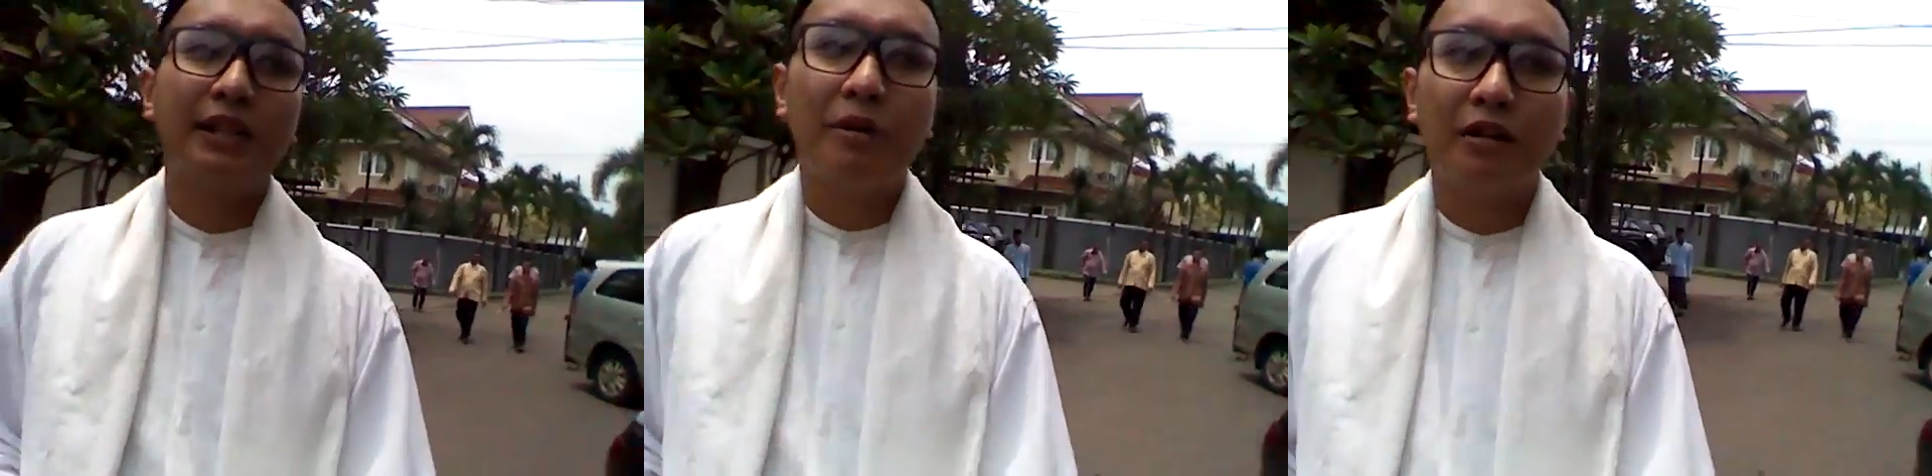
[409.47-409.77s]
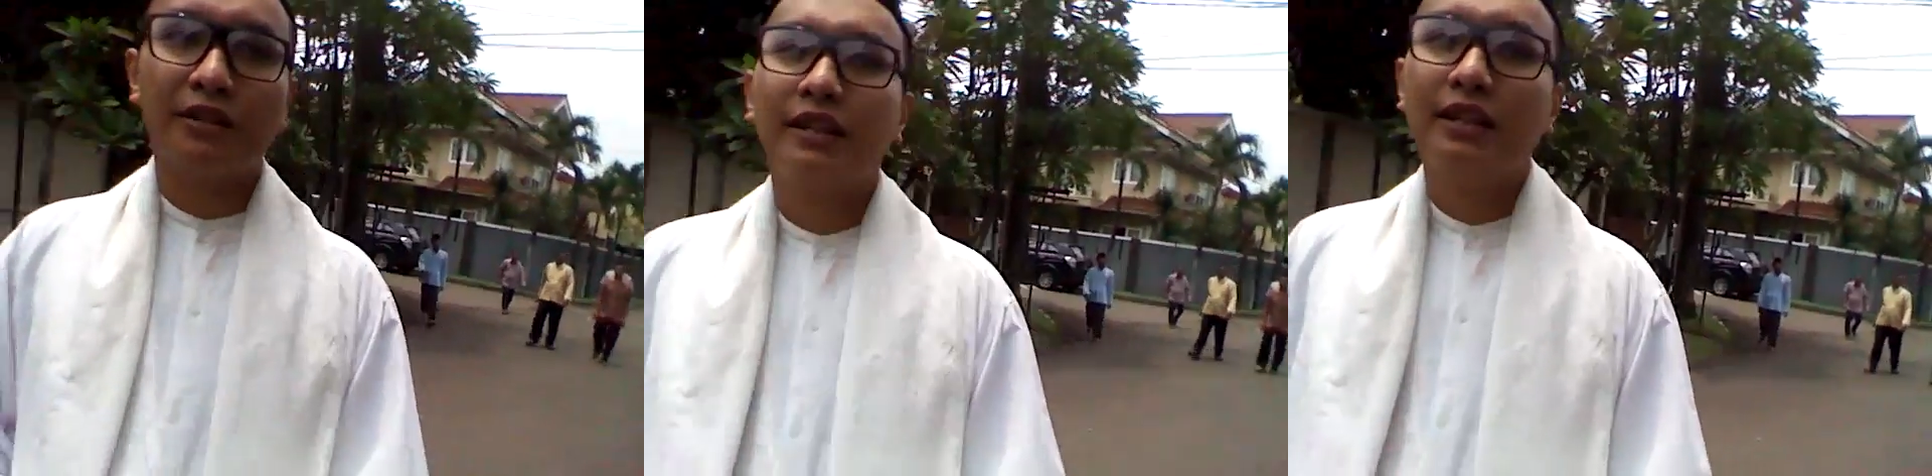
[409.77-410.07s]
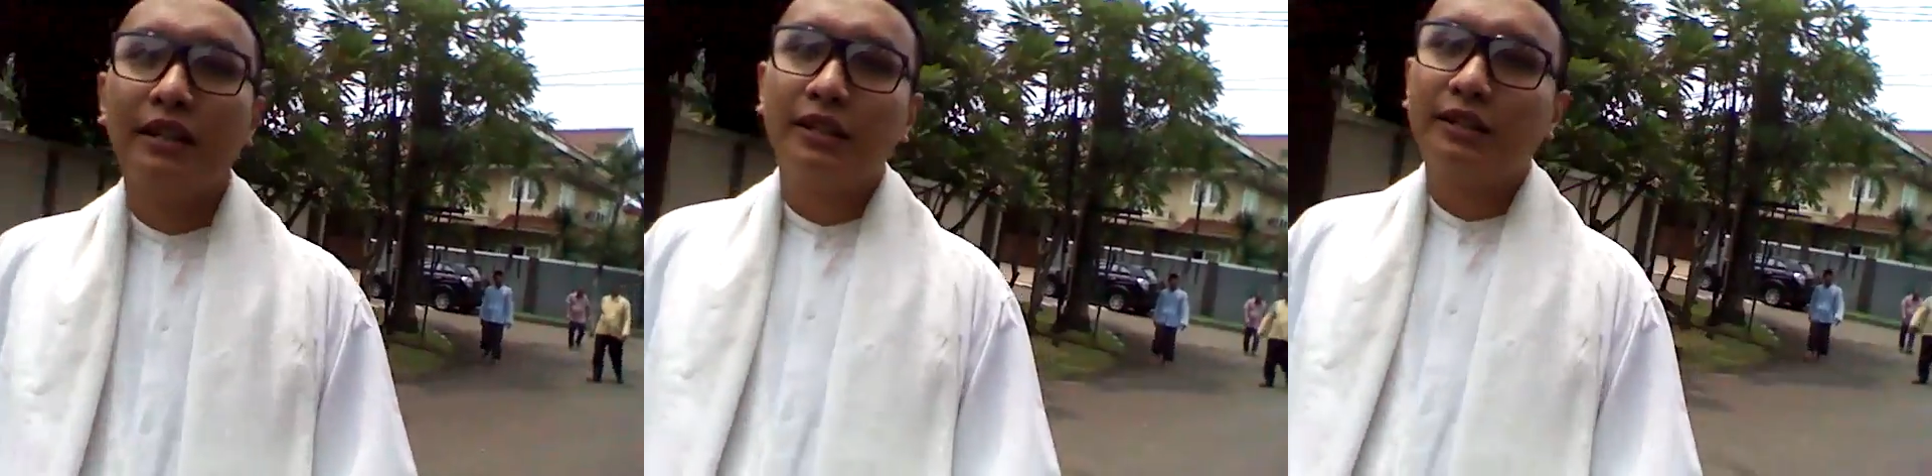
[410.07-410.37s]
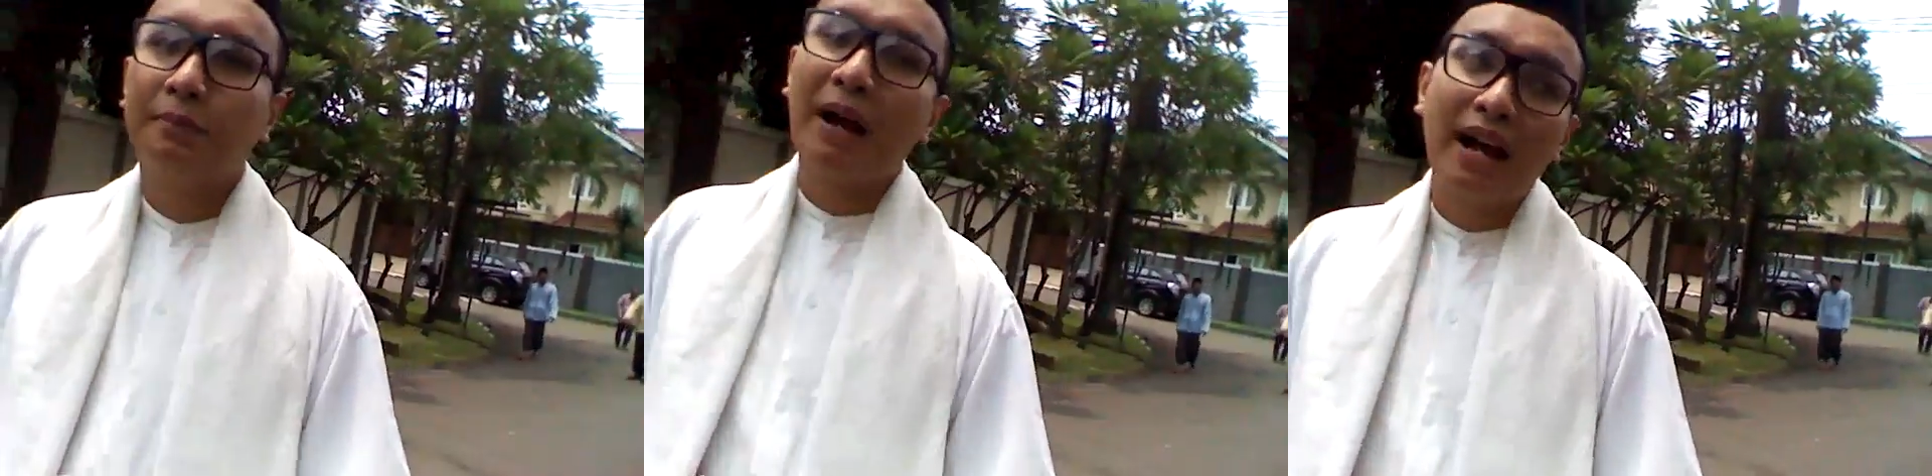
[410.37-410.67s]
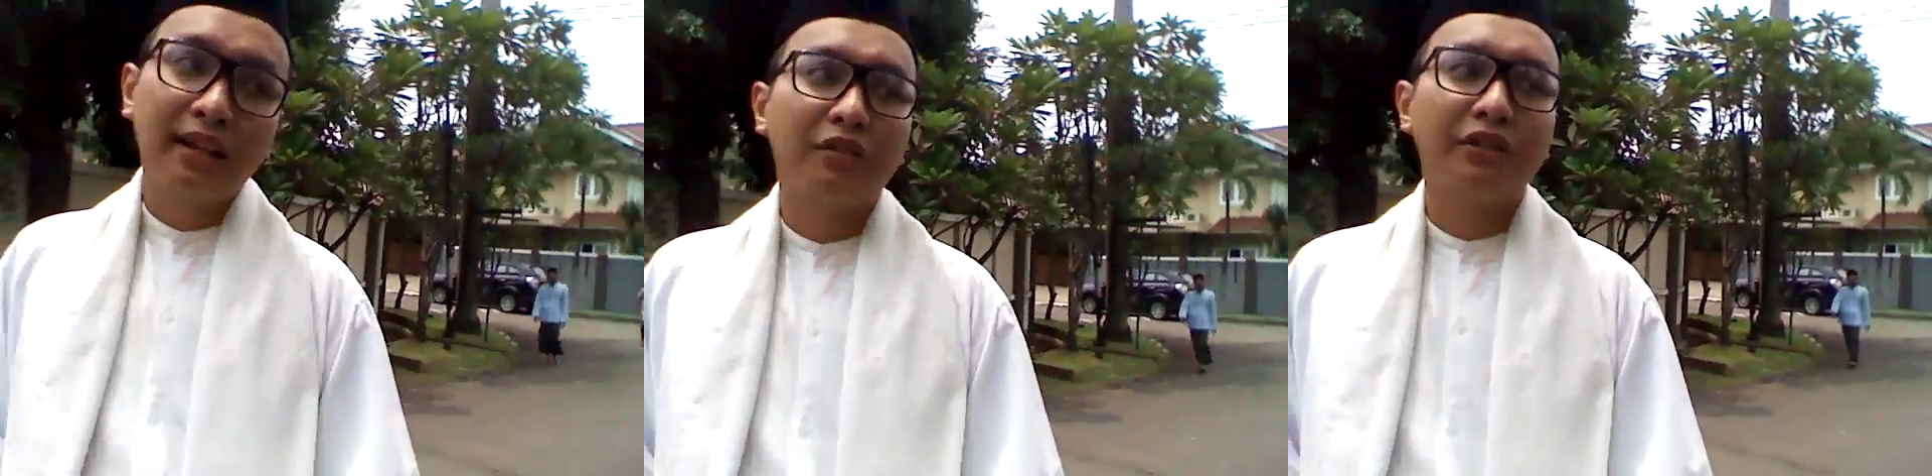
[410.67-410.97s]
about the
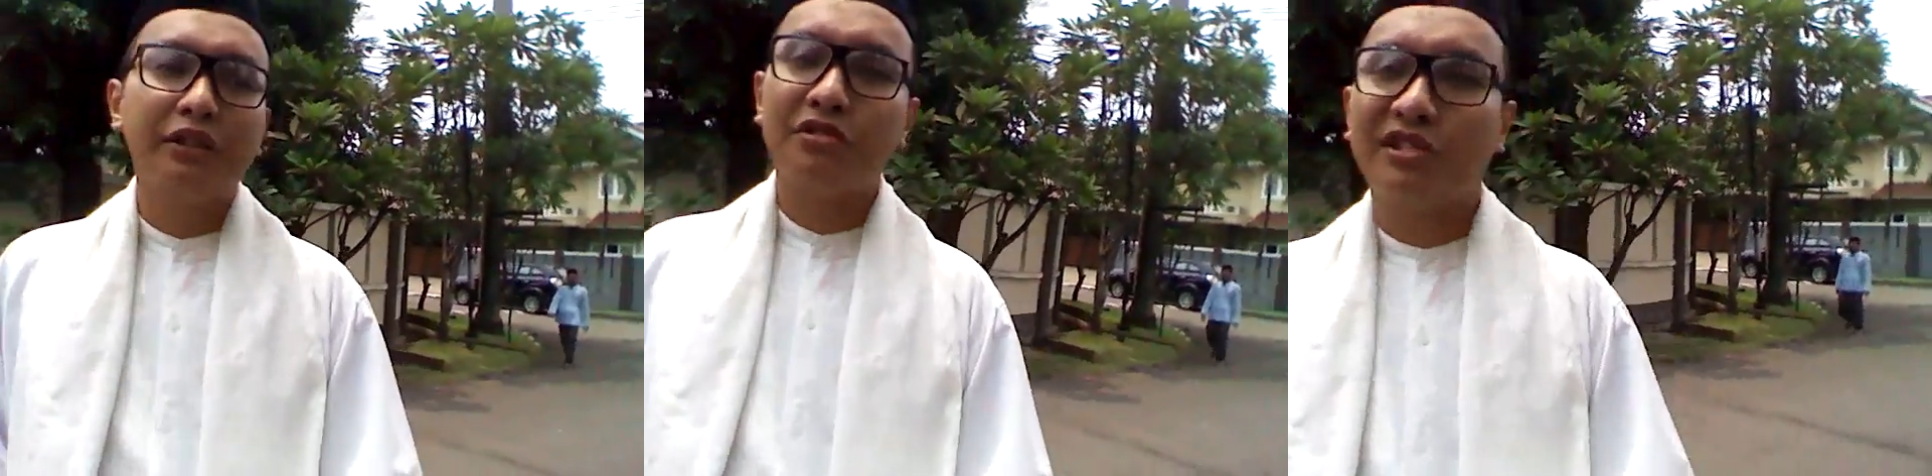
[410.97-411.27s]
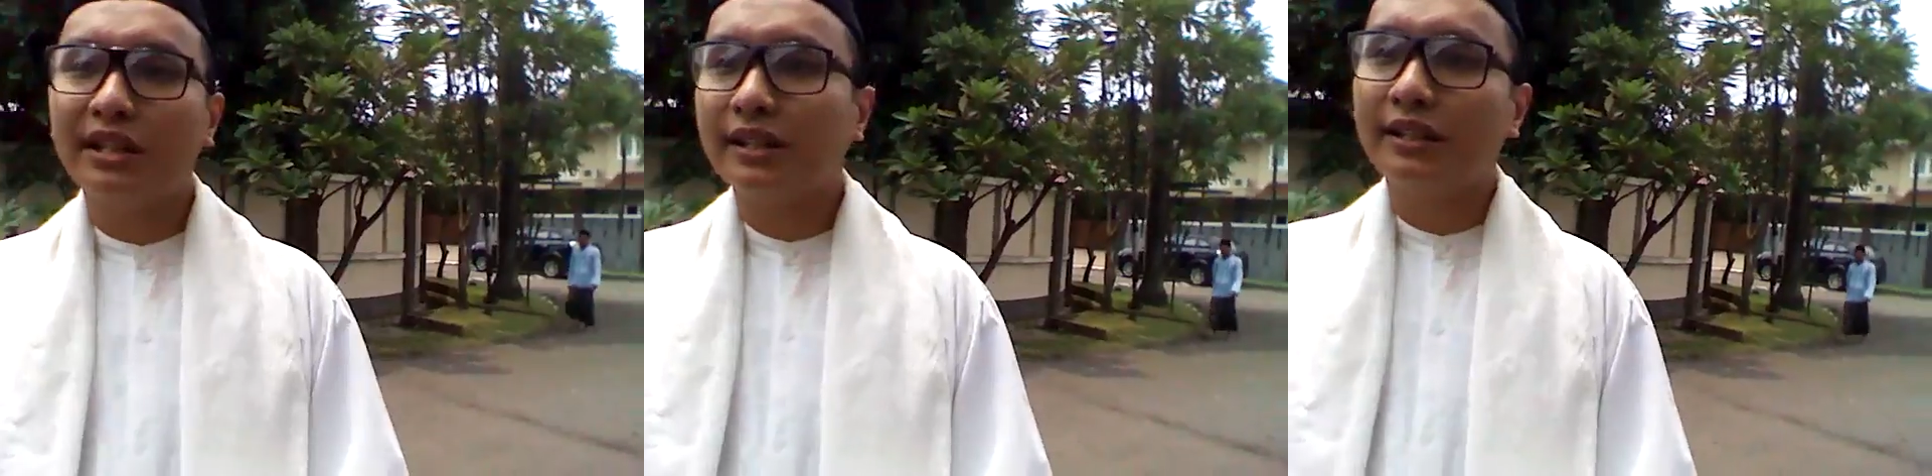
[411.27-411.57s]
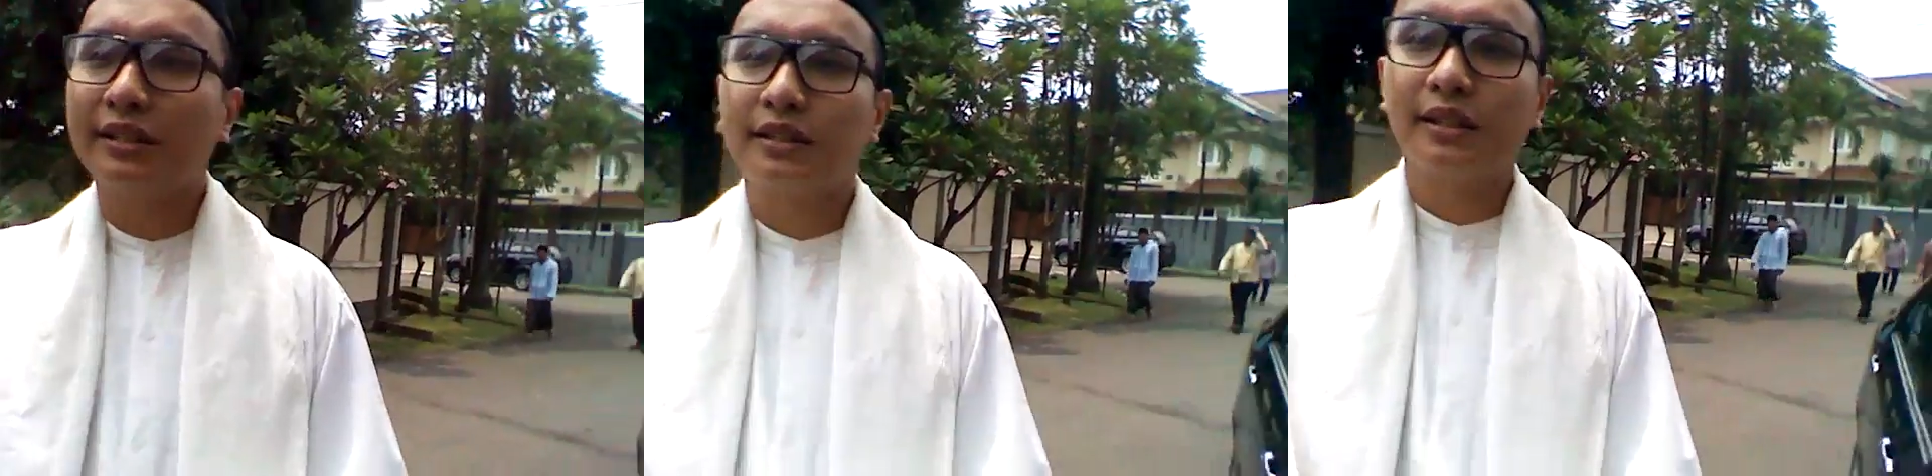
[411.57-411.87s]
ban on New Zealand,